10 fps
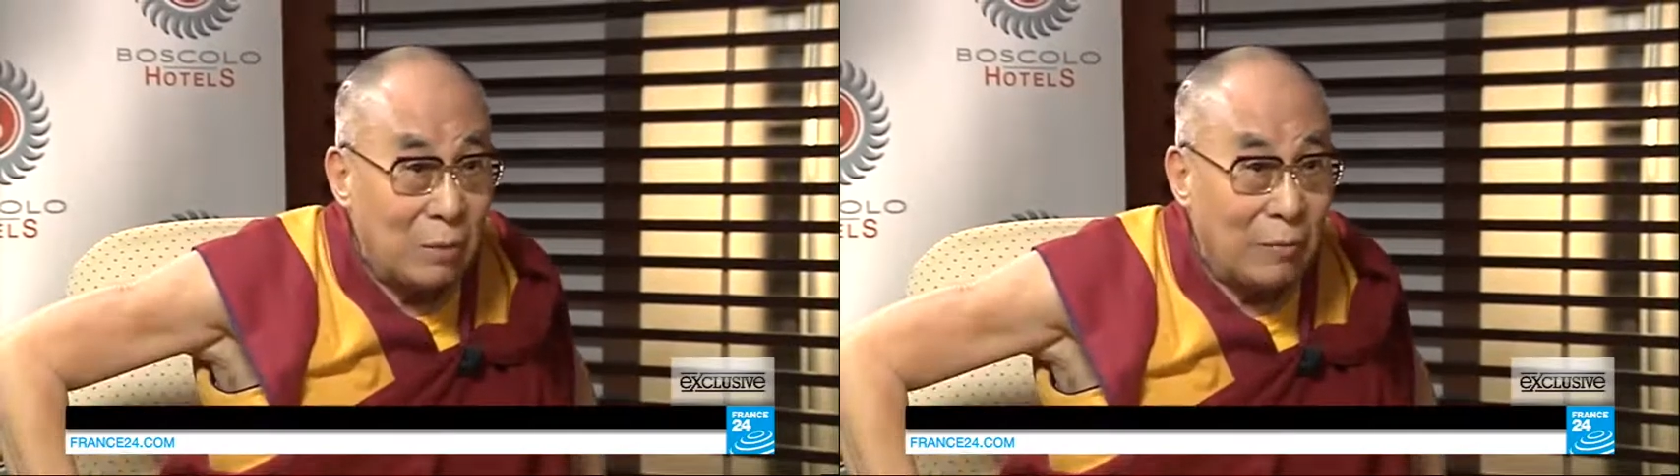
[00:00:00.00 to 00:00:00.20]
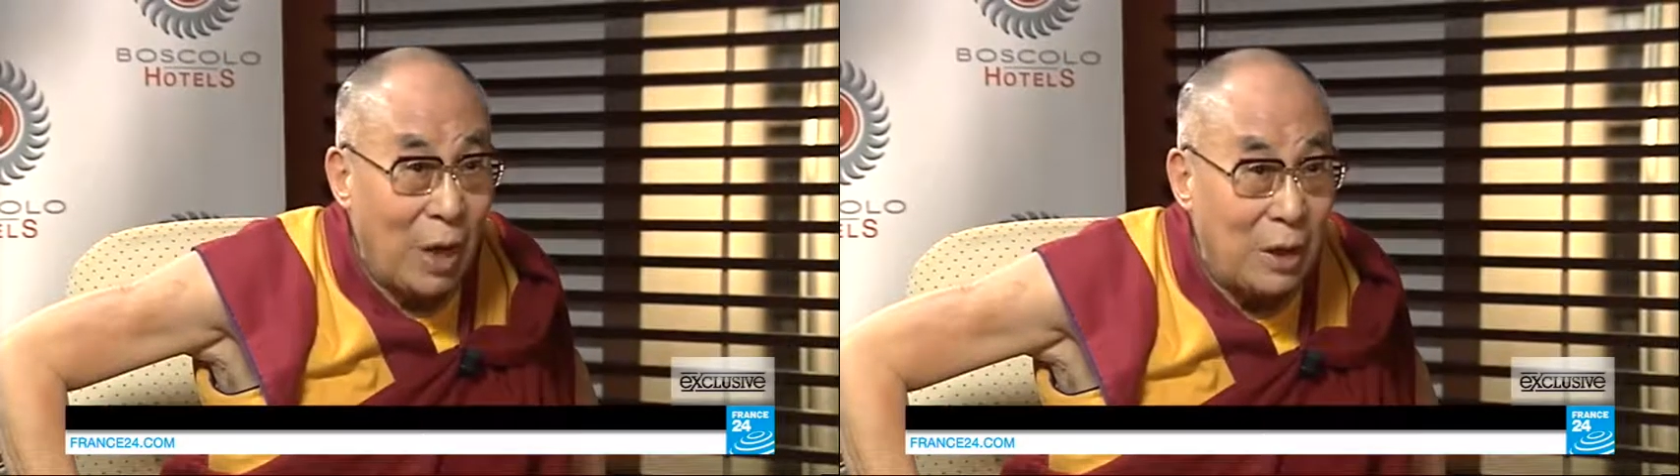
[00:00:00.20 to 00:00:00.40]

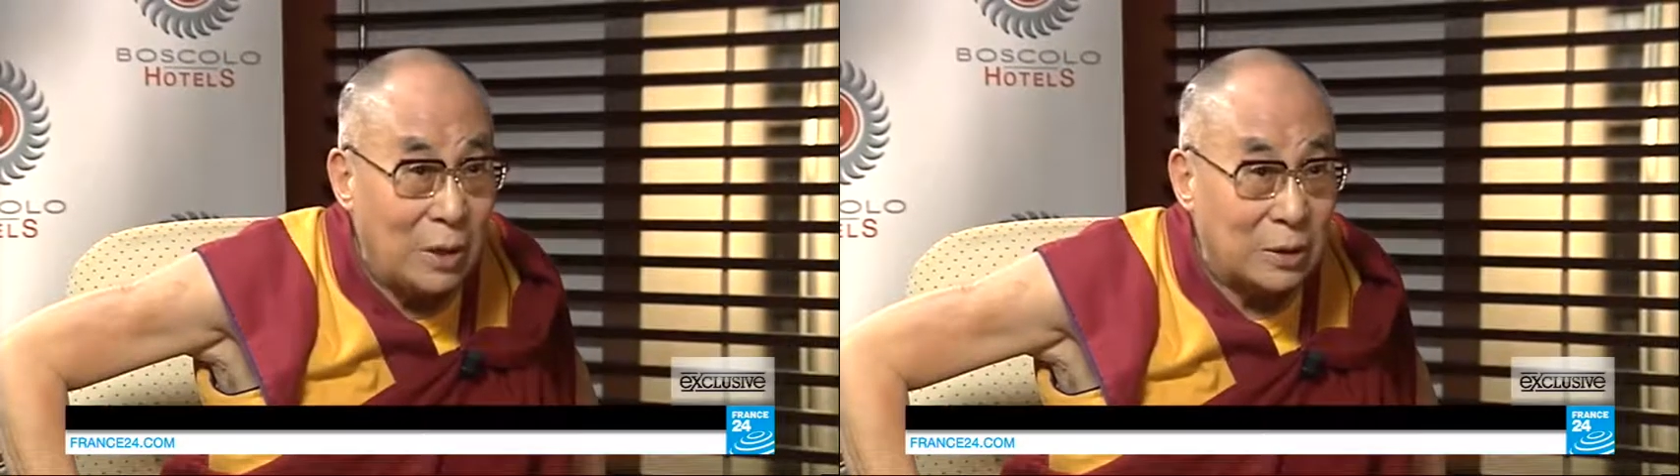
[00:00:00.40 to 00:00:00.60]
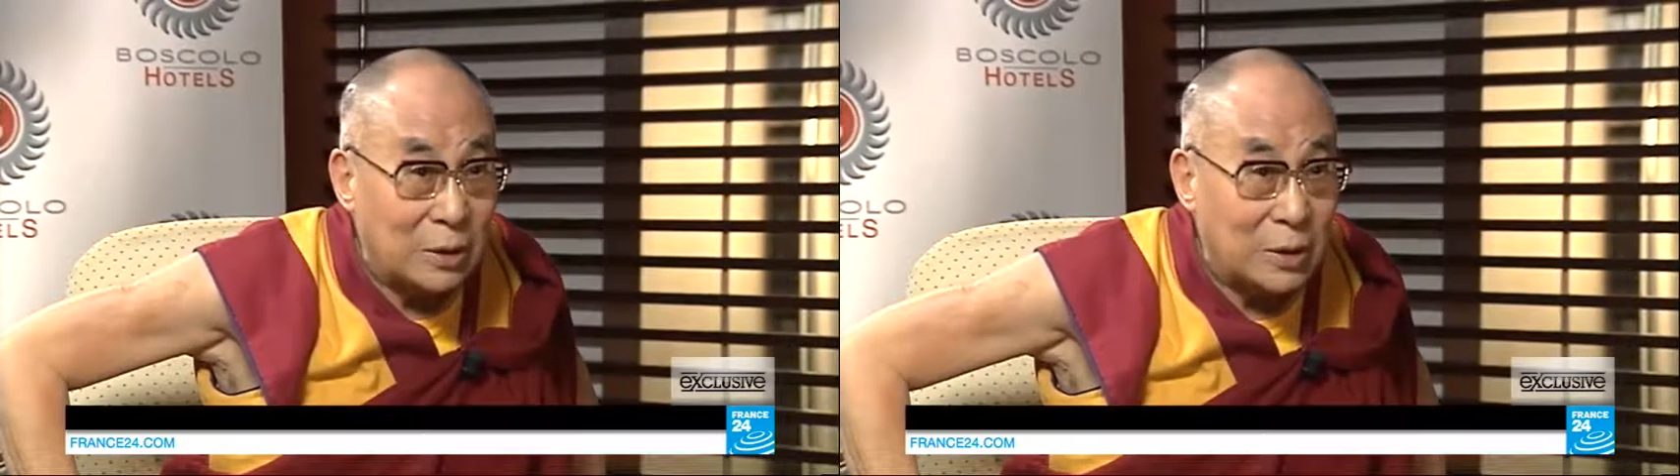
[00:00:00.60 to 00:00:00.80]

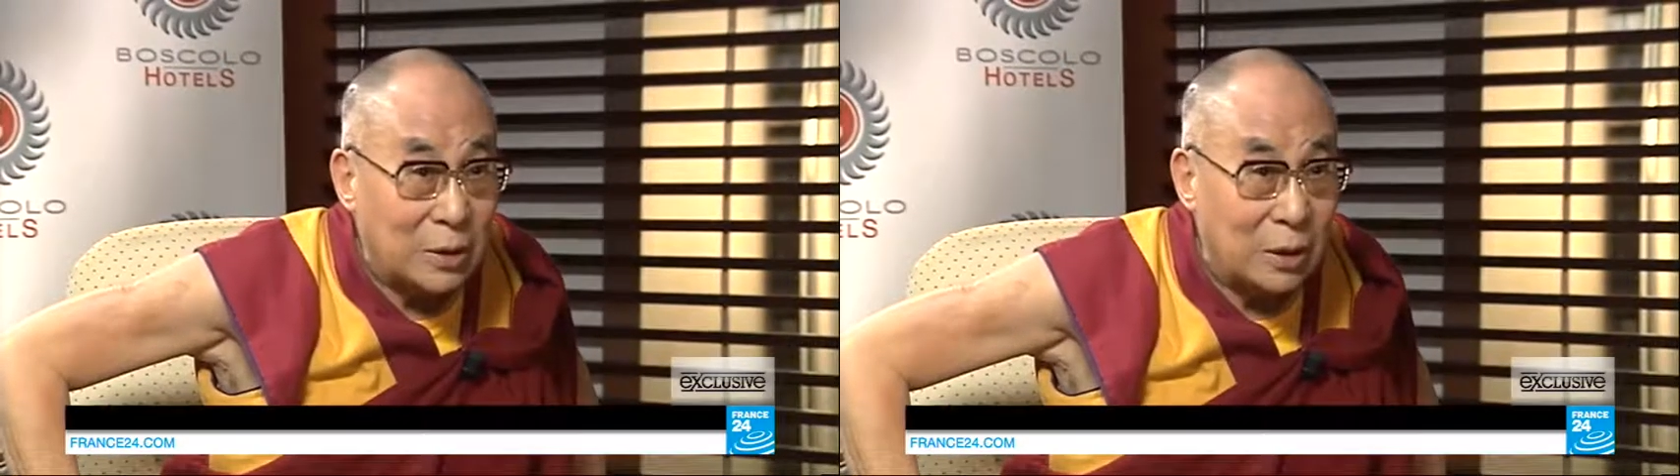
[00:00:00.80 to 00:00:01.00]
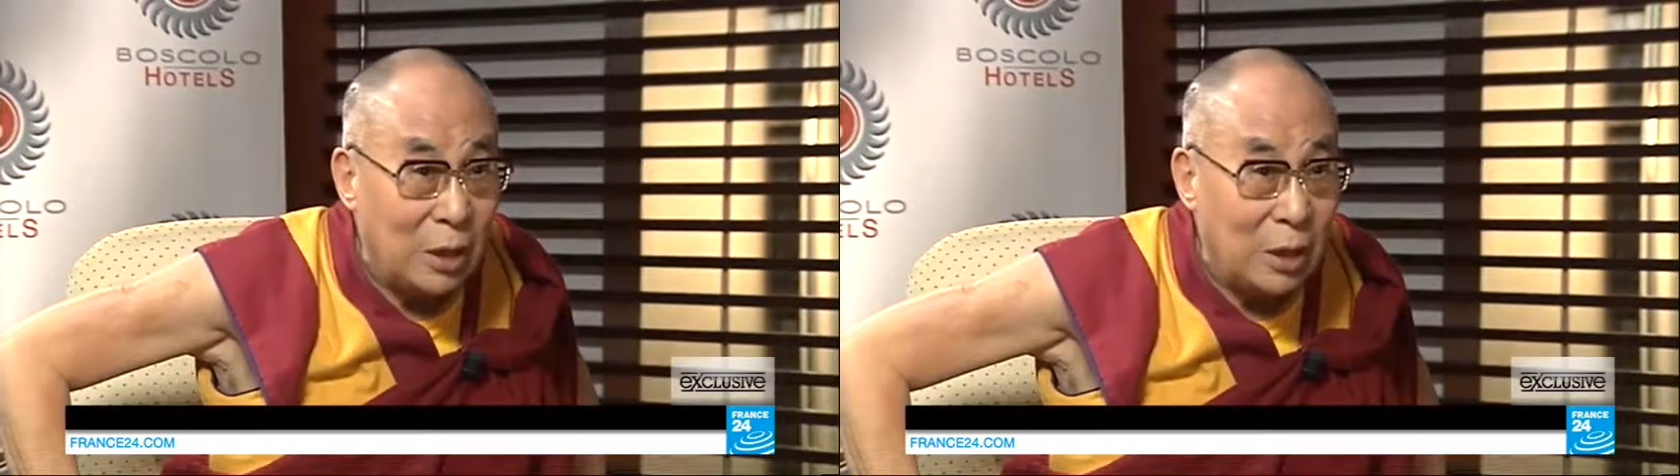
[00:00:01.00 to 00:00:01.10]
Violence,